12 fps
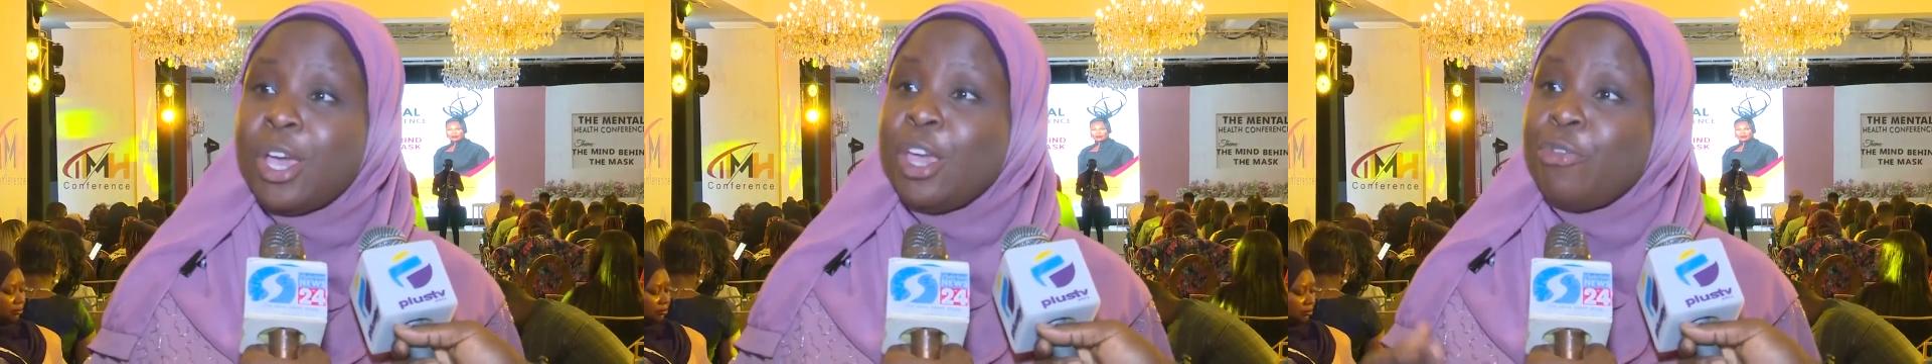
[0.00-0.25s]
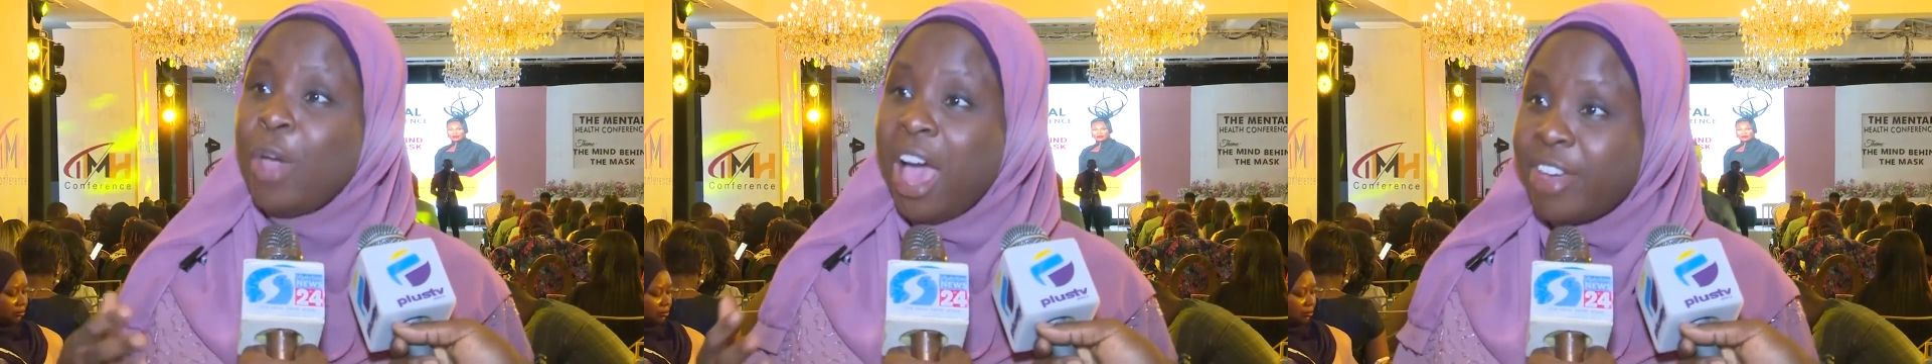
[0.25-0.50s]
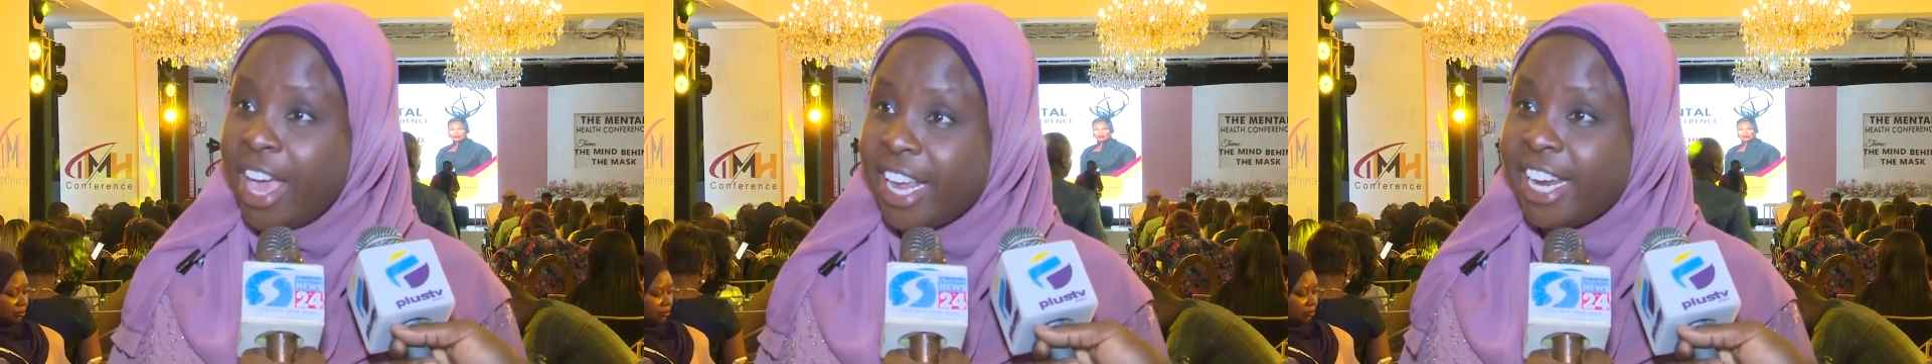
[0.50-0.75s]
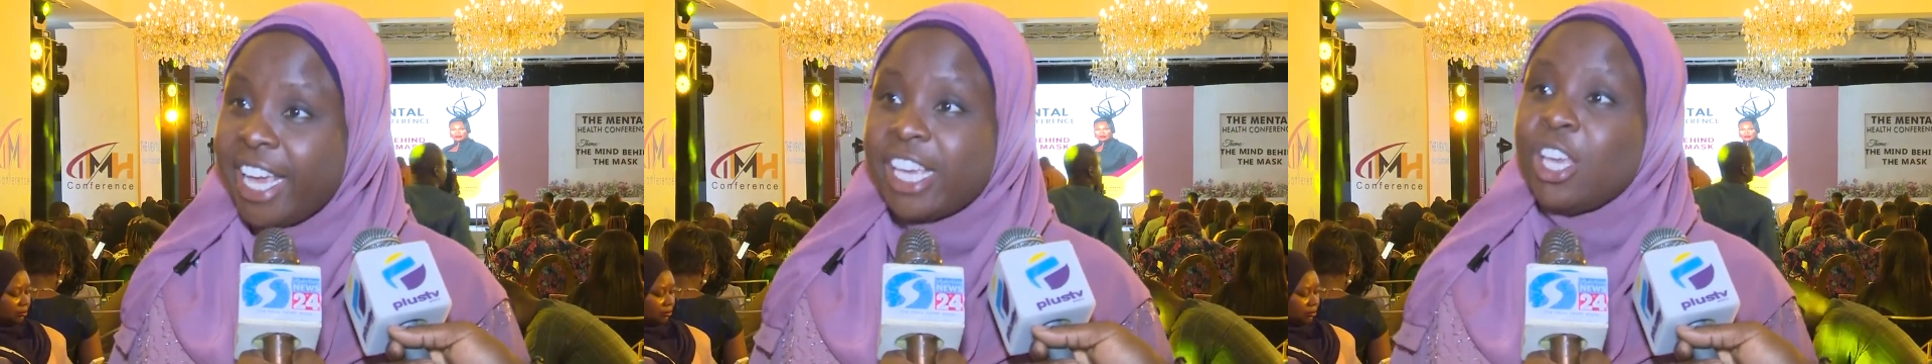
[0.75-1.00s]
If you have a
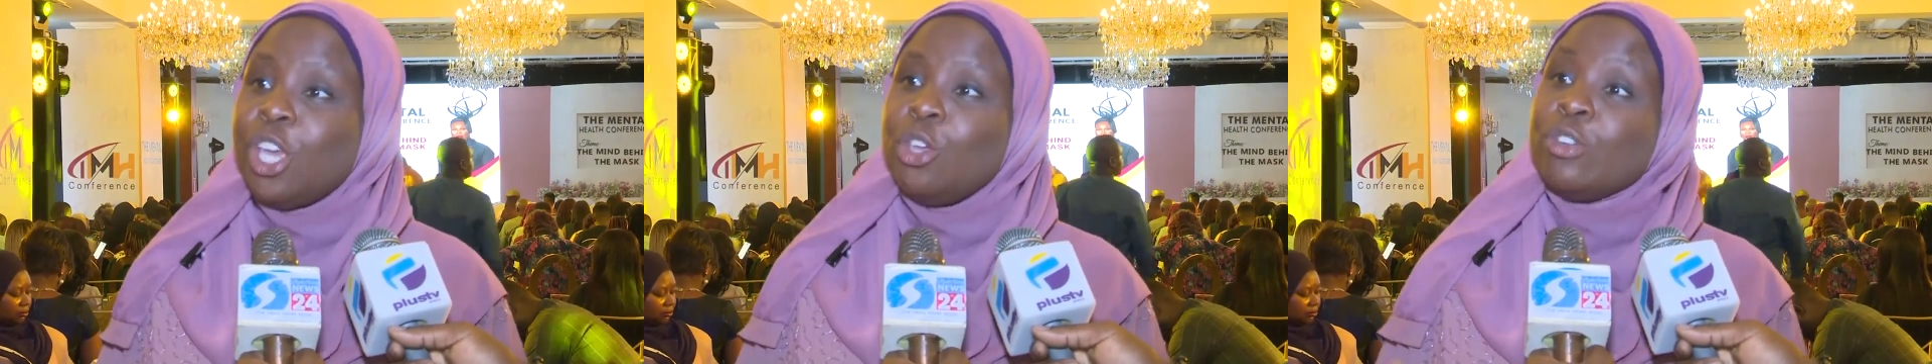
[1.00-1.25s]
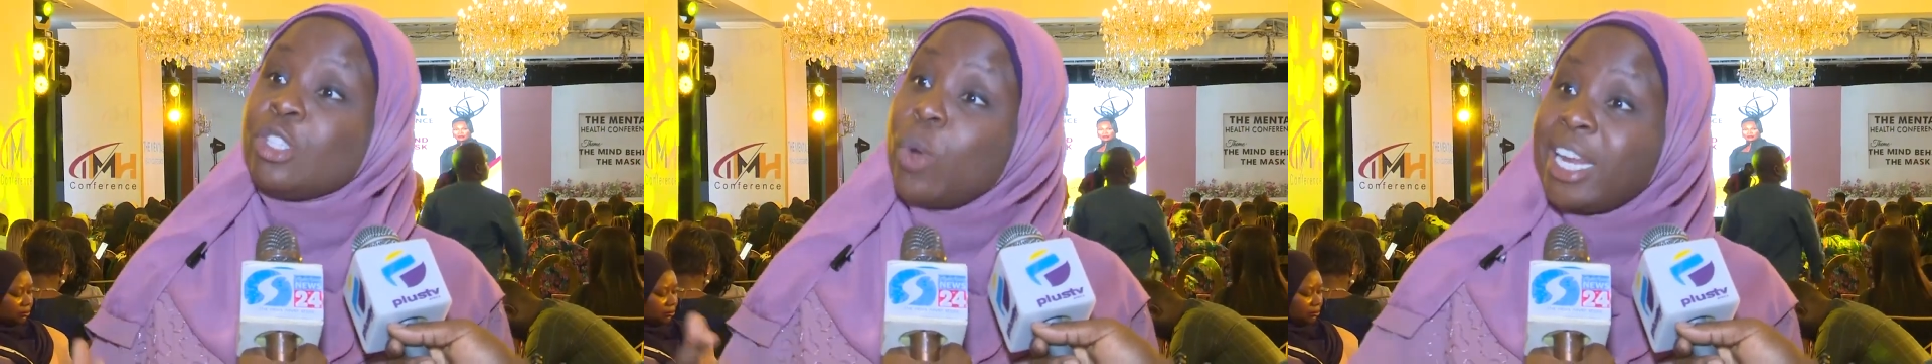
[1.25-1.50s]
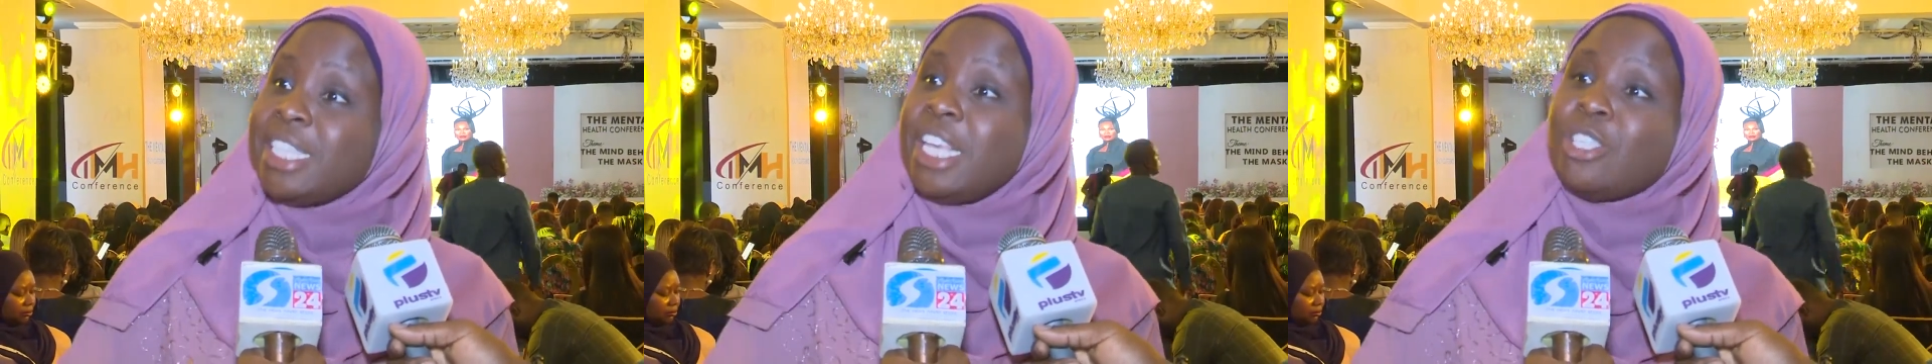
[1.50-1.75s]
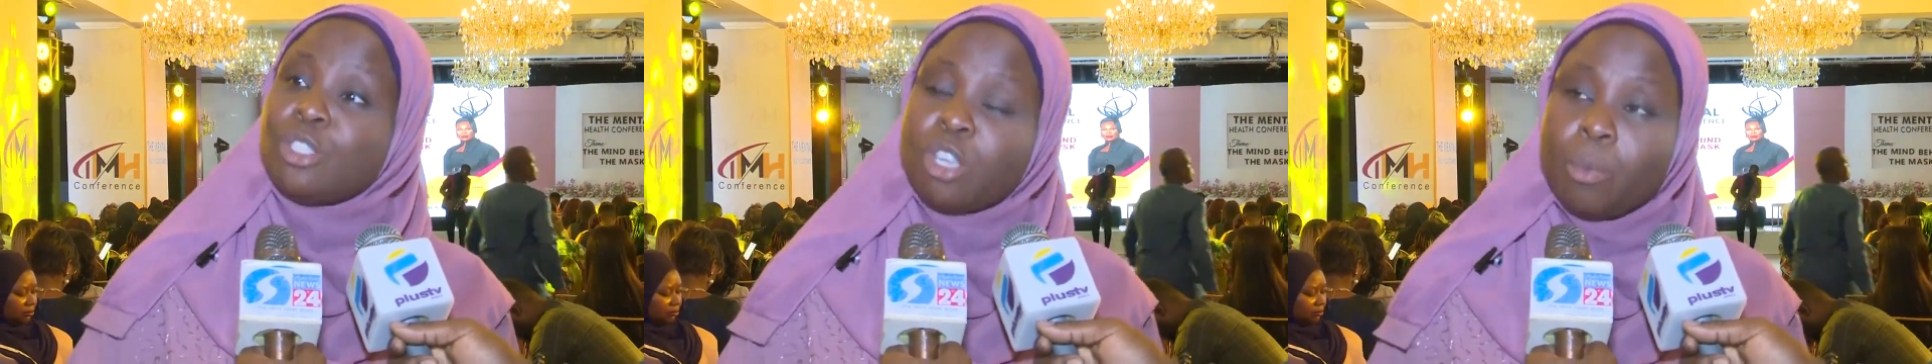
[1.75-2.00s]
headache, you quickly
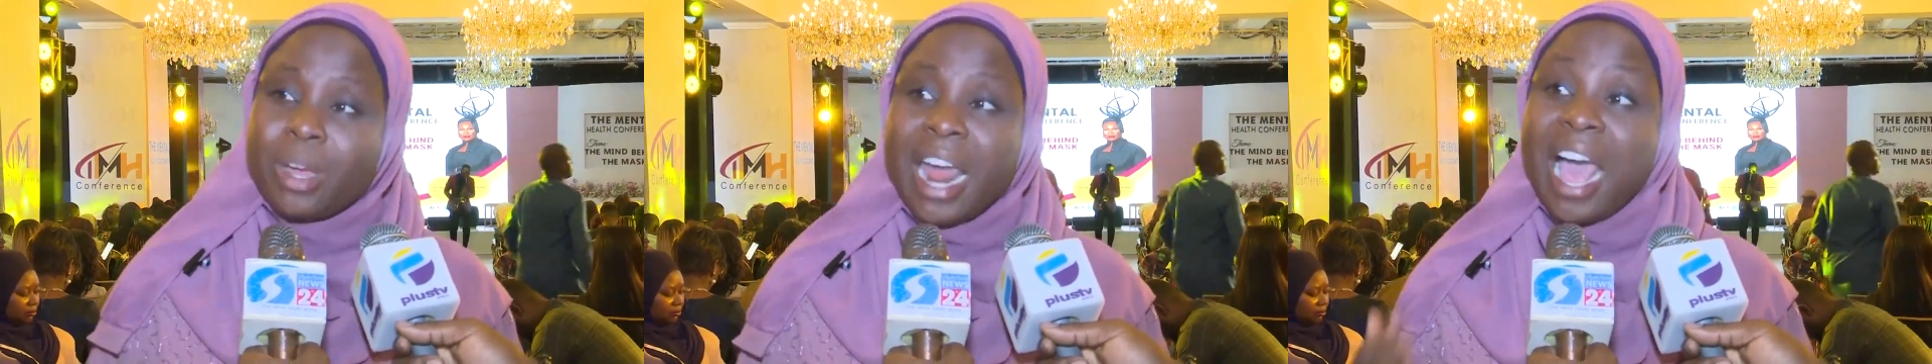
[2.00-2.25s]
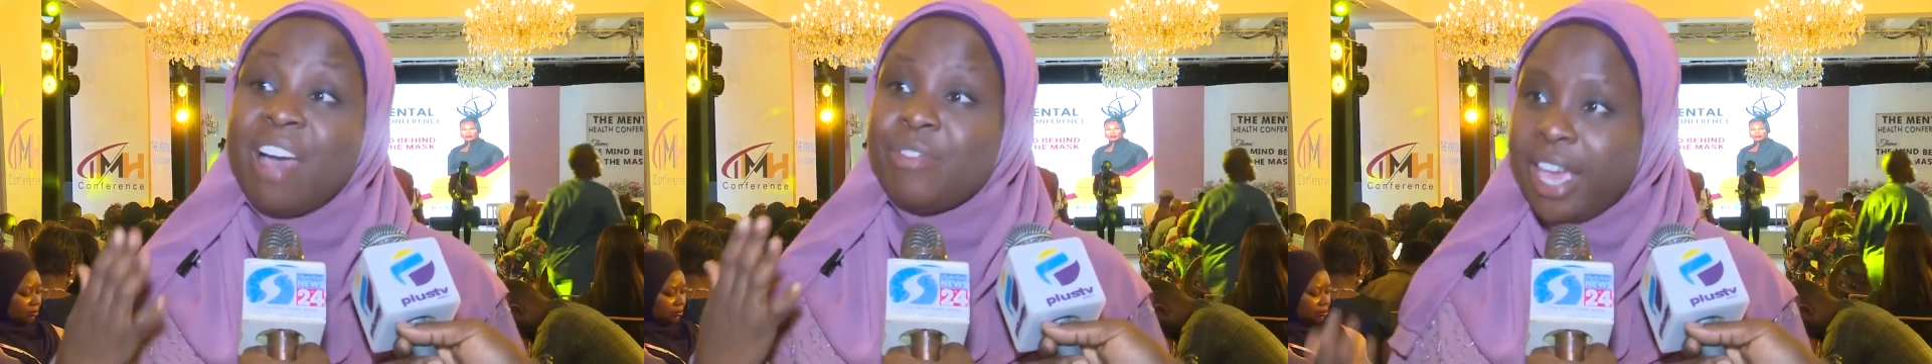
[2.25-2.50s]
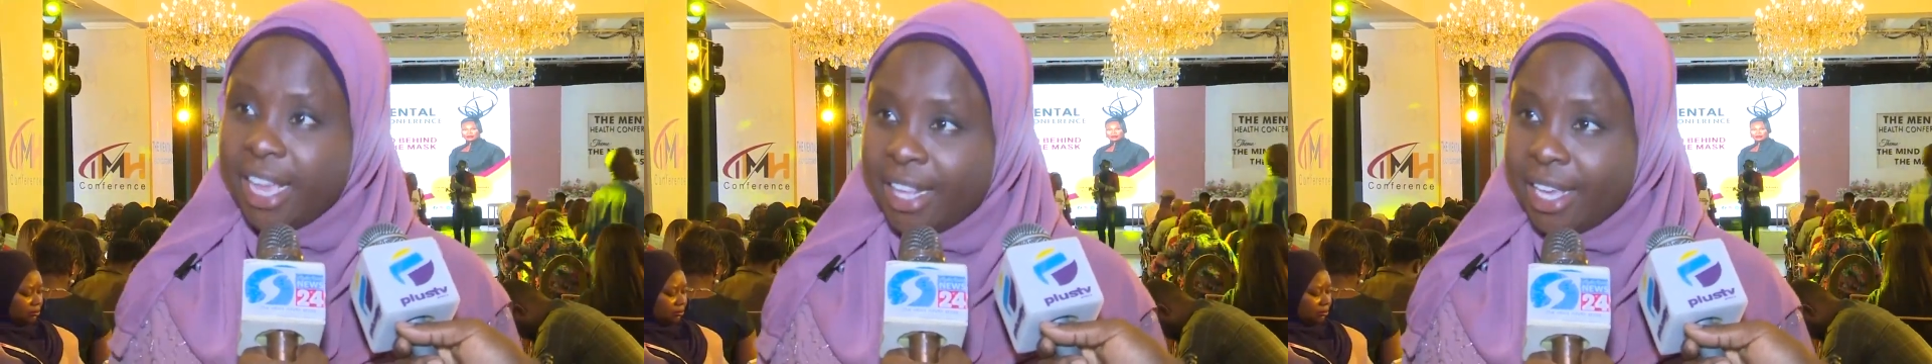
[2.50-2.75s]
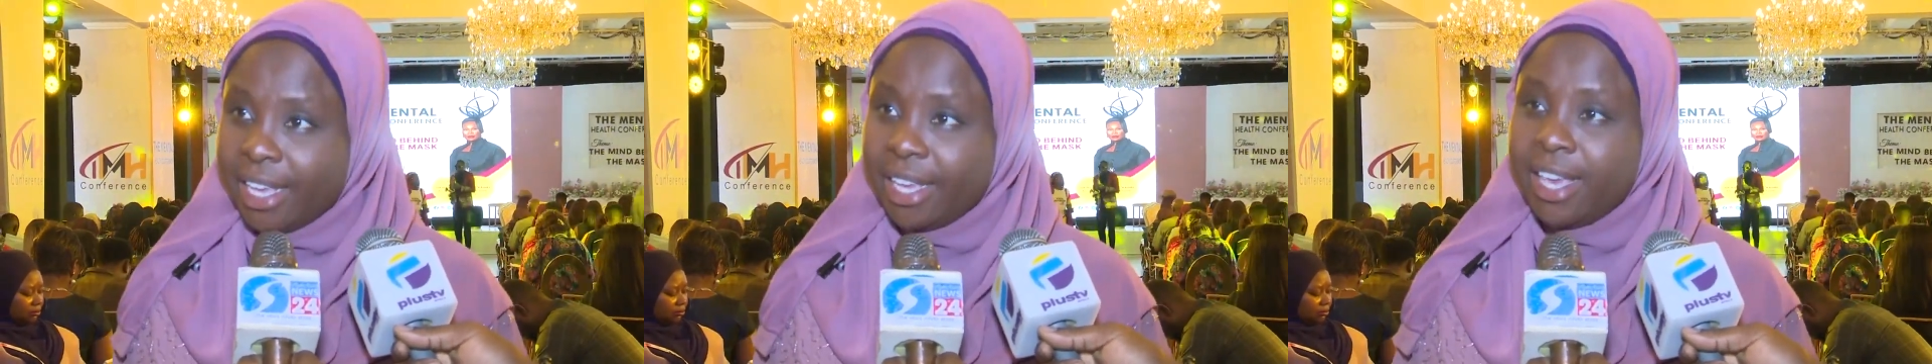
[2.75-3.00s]
say to someone, "I have a
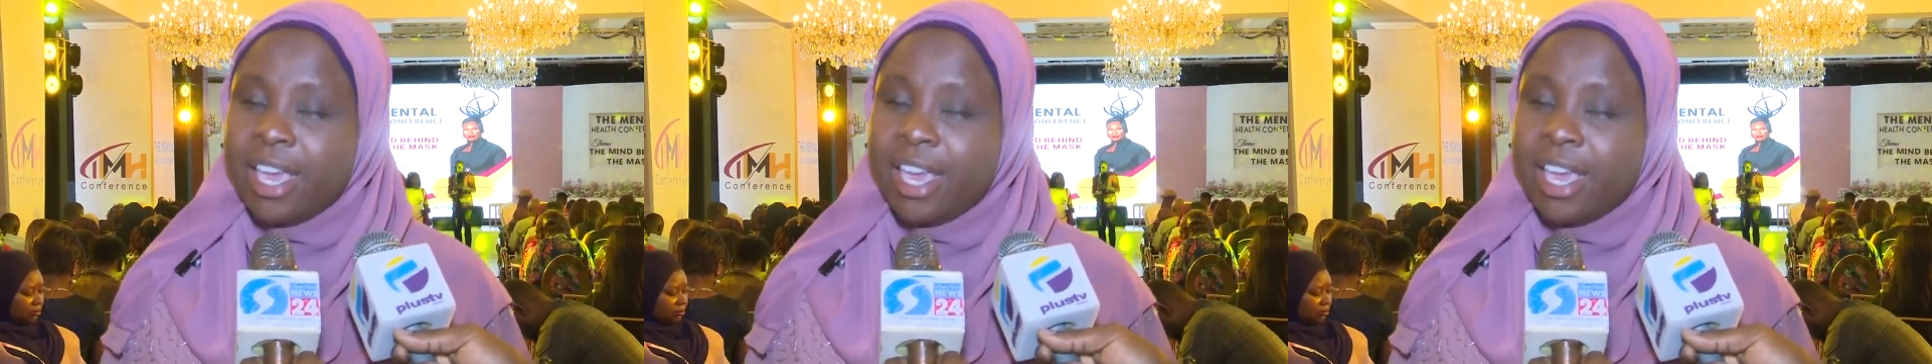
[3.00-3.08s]
headache."